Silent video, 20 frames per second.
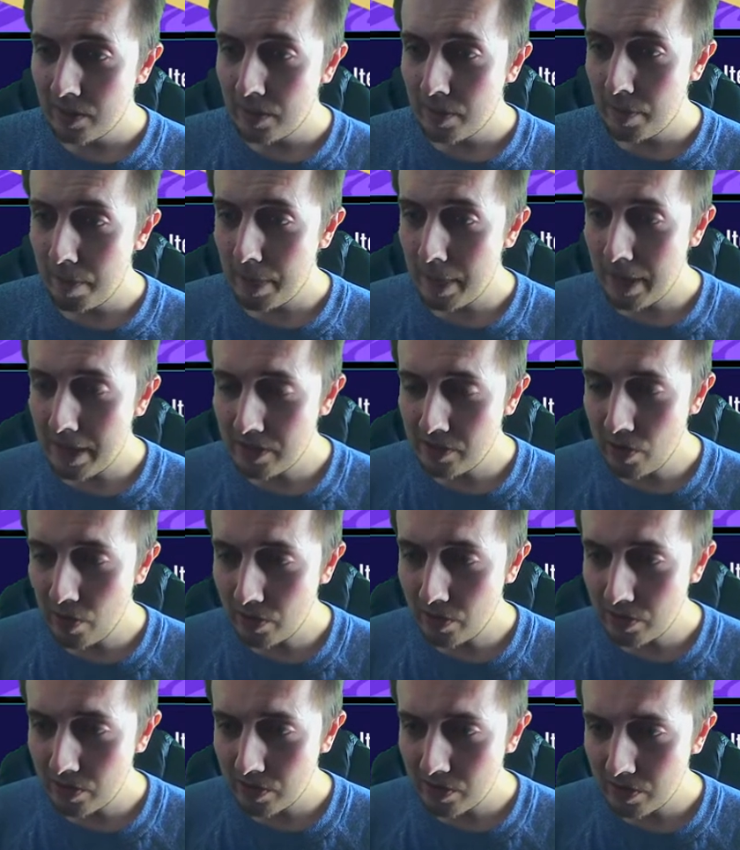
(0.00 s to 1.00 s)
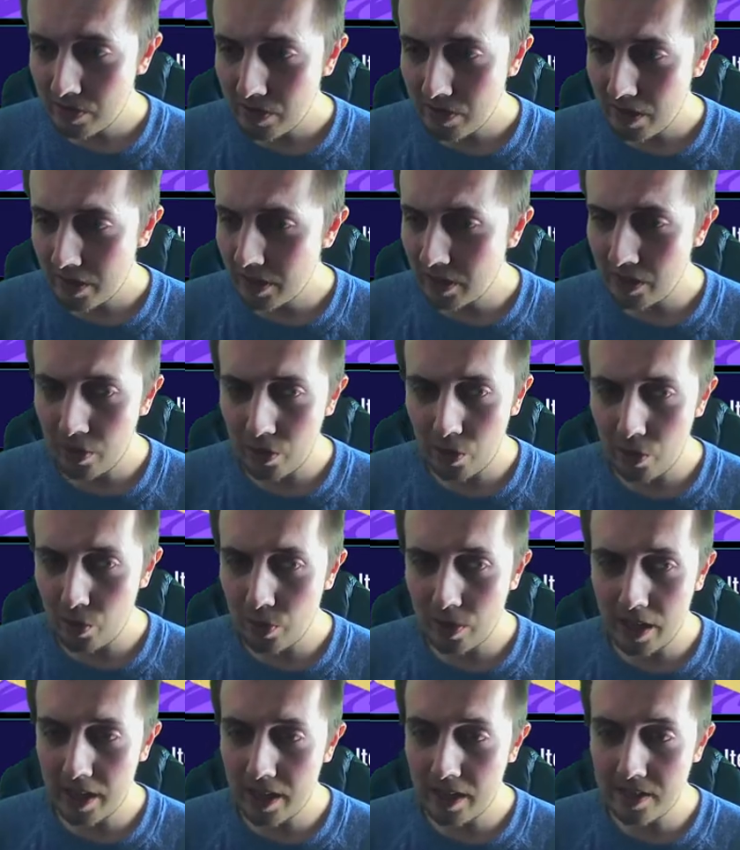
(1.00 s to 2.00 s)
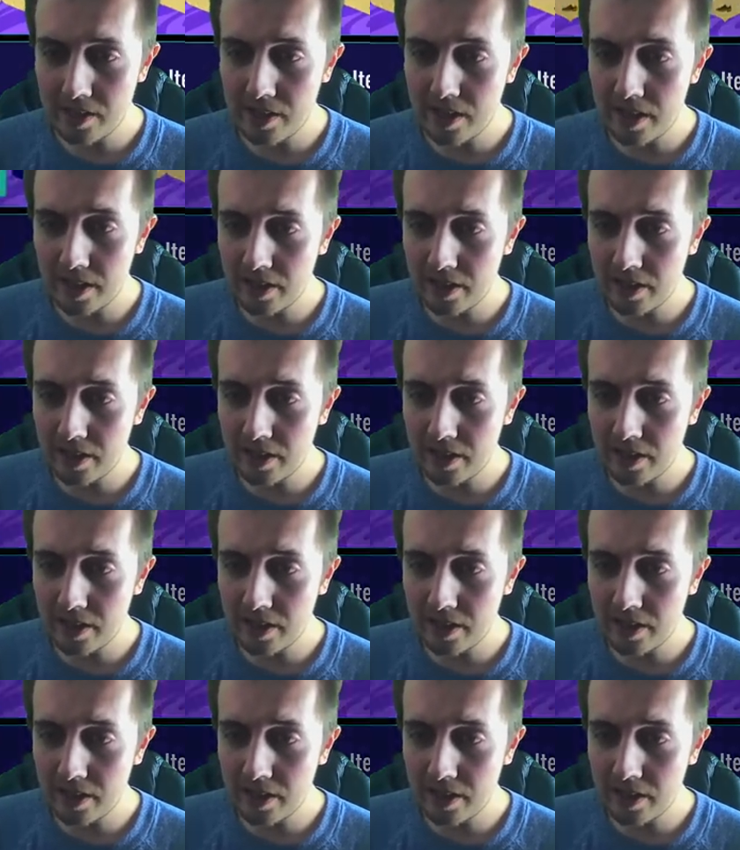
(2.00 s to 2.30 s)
There's not. I don't know who that is either.